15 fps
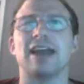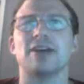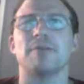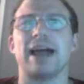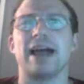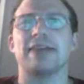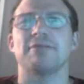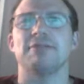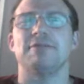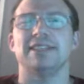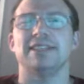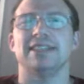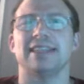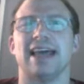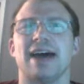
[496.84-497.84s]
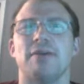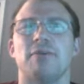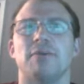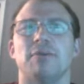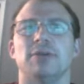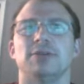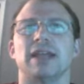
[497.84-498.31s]
to go back and revisit that.
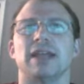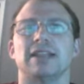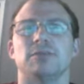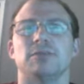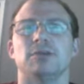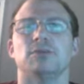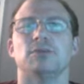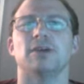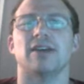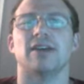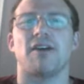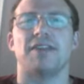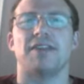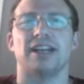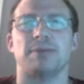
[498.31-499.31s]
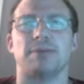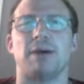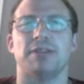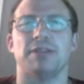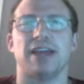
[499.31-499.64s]
We'll, we'll do that. To, we'll, we'll kick off the next pod with